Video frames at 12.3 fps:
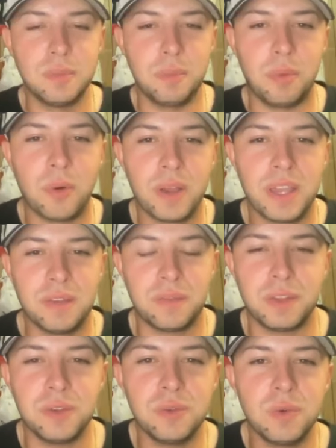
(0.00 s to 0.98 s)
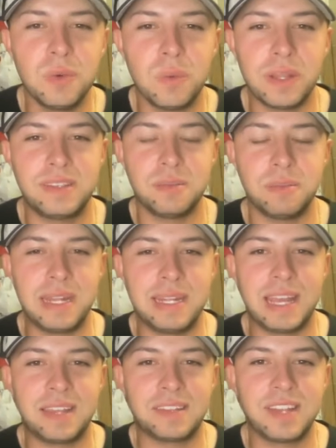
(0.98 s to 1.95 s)
Boy, if you went to
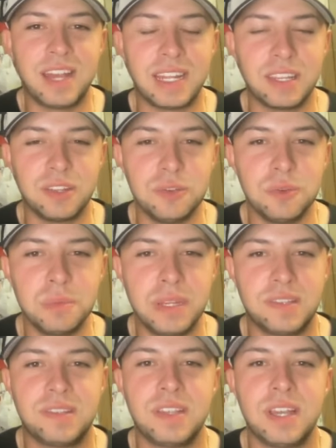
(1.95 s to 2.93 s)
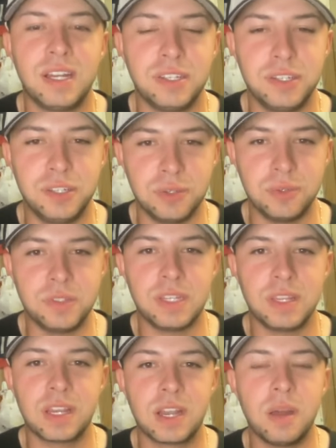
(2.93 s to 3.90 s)
bed last night, you missed a
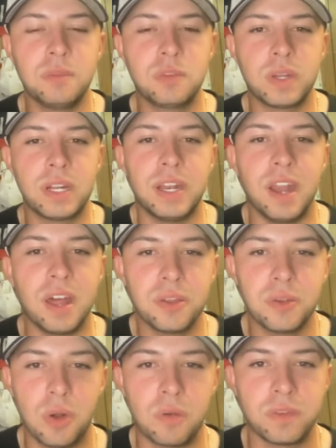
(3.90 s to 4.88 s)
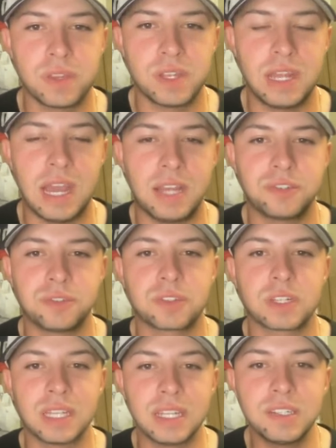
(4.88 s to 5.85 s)
doozy. The Cubs win another over the
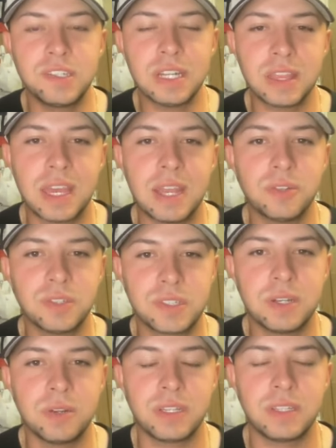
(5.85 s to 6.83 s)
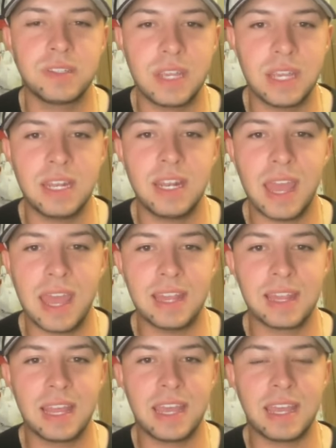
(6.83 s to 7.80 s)
Dodgers, clinching their series in
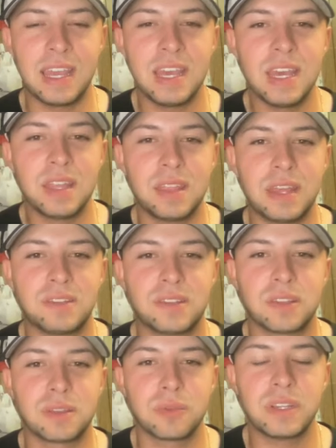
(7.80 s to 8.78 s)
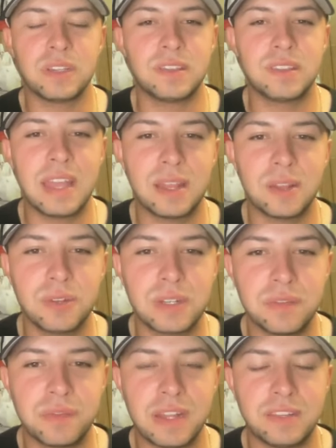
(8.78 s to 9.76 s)
LA thanks to three stellar
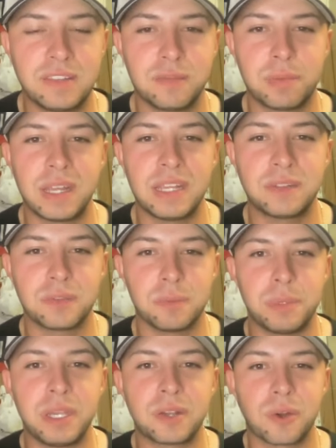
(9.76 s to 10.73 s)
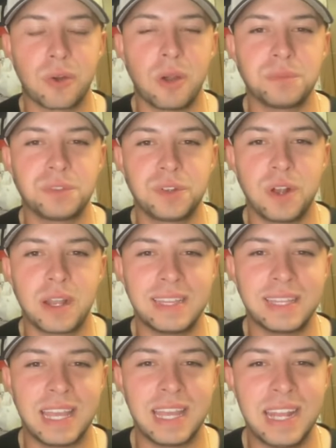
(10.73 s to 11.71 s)
defensive plays from Pete Crow-Armstrong
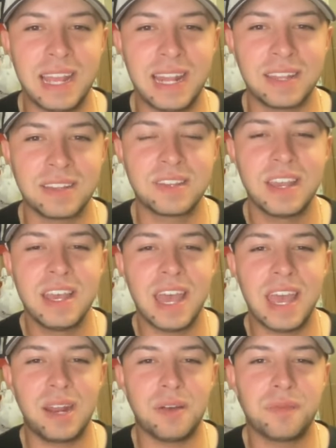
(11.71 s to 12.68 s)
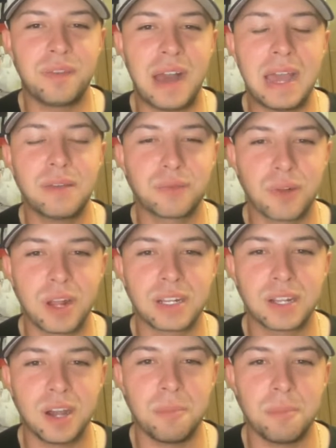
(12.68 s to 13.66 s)
in the late innings and a five
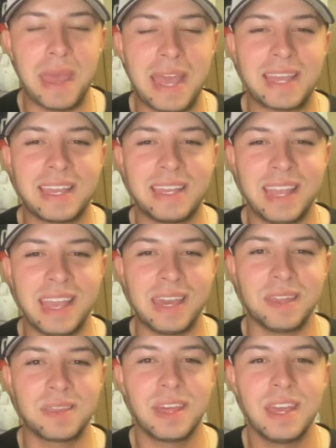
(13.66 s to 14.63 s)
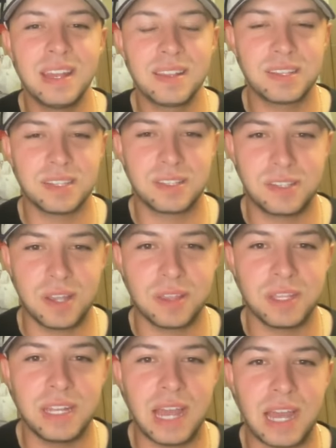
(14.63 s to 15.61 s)
run comeback in the eighth to
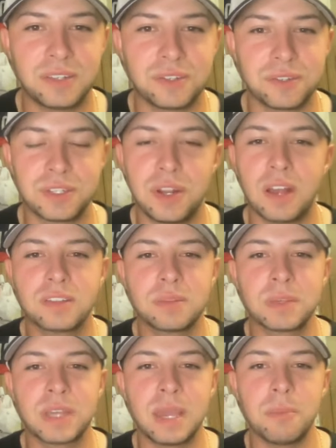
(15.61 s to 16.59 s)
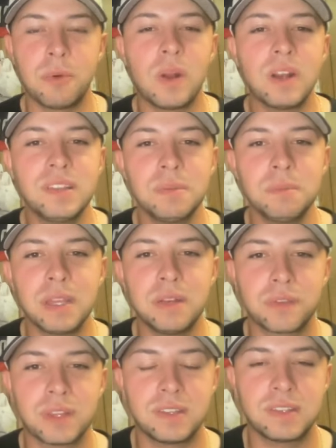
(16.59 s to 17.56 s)
stun the Dodgers. An awesome game, but what does it
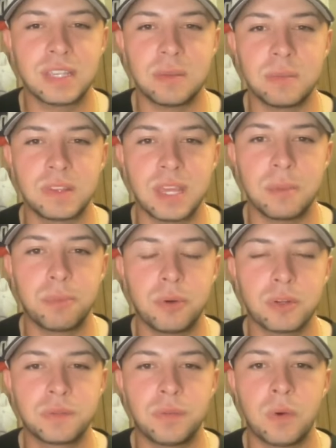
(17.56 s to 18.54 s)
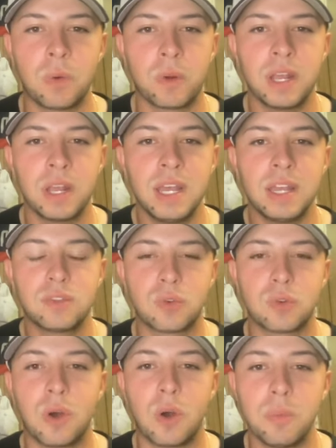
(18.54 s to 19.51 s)
mean for this team as they push forward
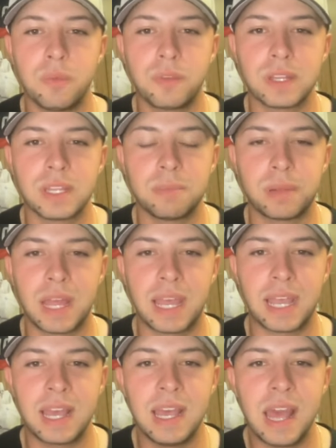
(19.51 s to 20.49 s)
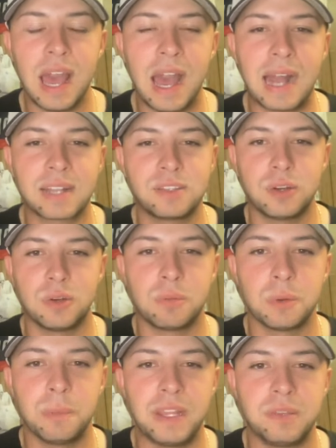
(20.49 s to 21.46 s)
toward hopefully playing
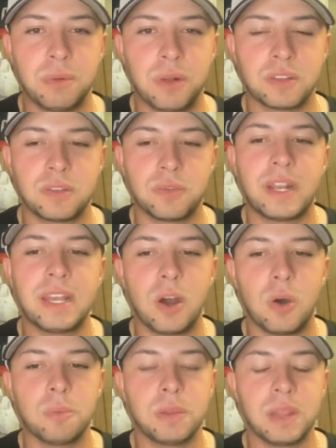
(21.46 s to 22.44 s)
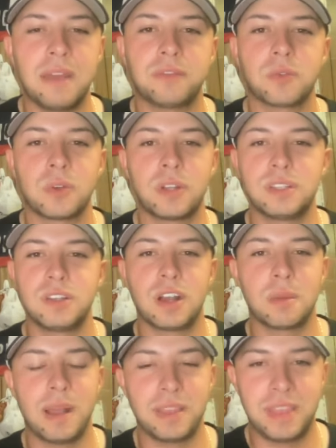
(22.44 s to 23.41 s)
October baseball? Is there any hope left? We're going to
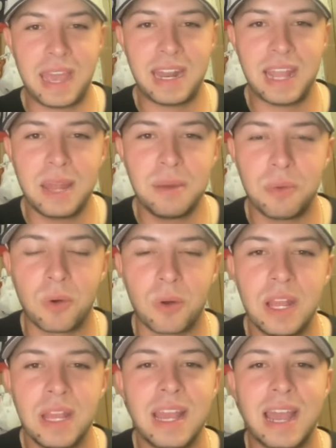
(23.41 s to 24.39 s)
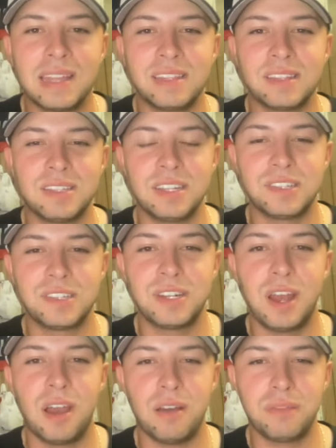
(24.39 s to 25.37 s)
talk about mm-hmm. that and more on this
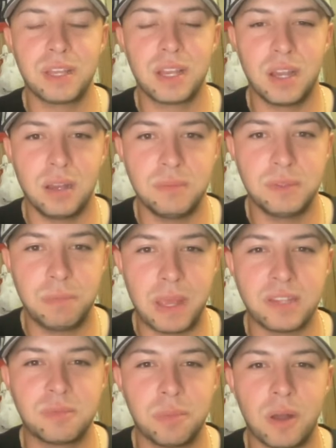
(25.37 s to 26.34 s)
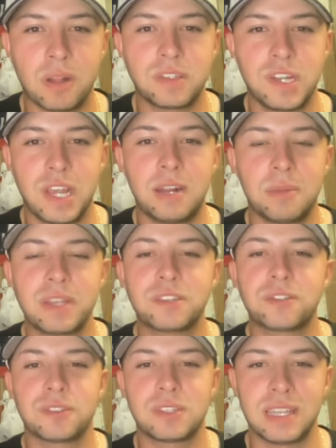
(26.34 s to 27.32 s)
edition of the Cubs Baseball Channel.
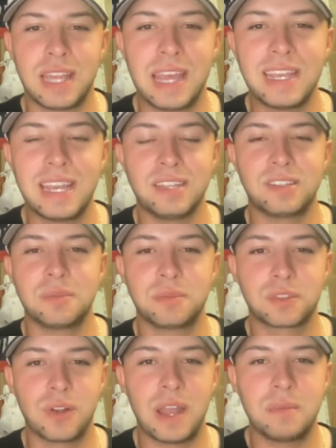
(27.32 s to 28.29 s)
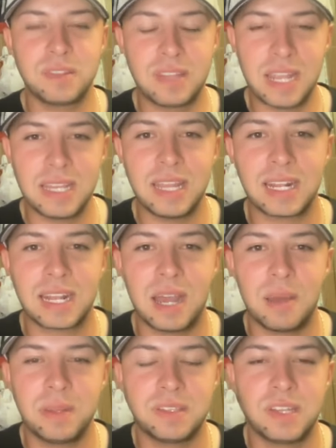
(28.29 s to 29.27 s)
Make sure to like and subscribe. Stay in that
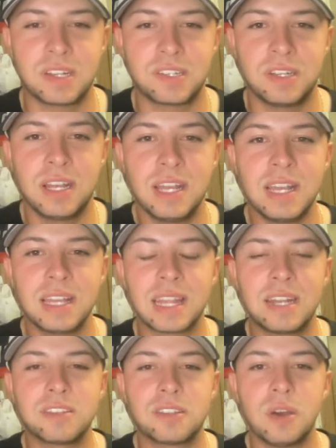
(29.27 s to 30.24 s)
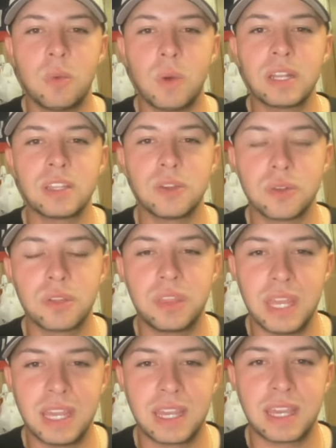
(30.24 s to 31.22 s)
comment section. Let us know what you're
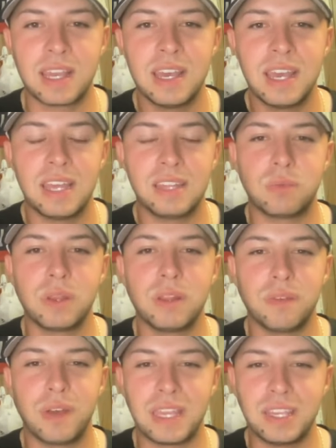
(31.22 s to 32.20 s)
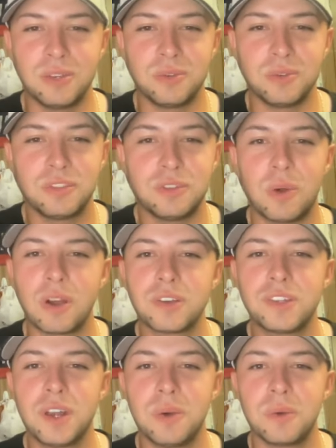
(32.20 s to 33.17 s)
thinking as we invite you to our
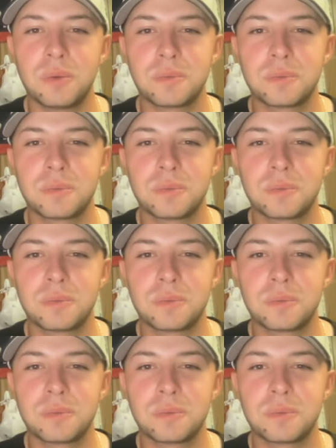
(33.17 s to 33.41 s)
show.